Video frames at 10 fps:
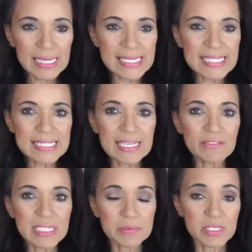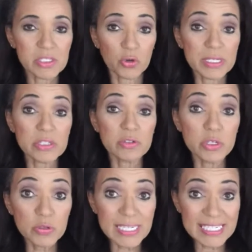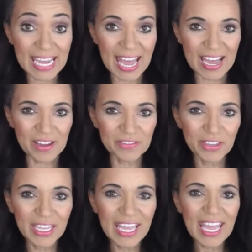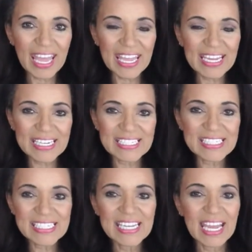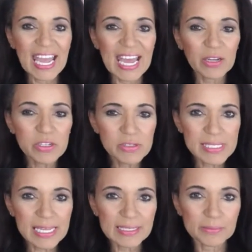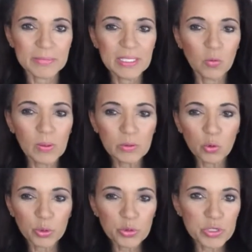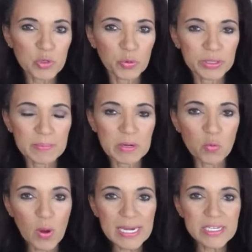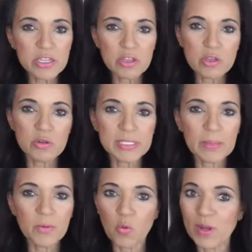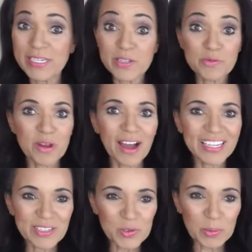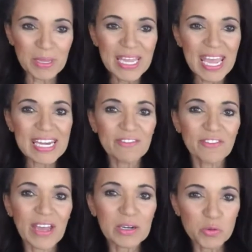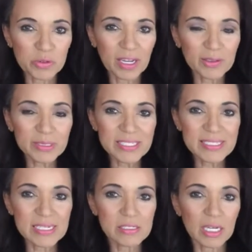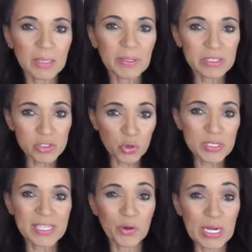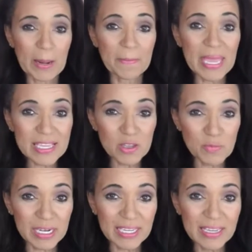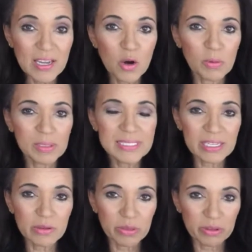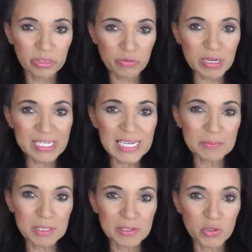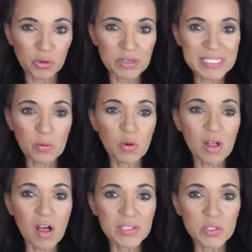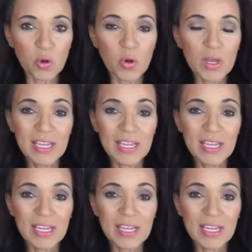is the seven types of stories you do need to have and how do you say them? What order do you put them in? When do you use them? When do you not use them? And in fact, we're not only just going to talk about the stories that are going to make you money, we'll tell you the three types of stories that will also,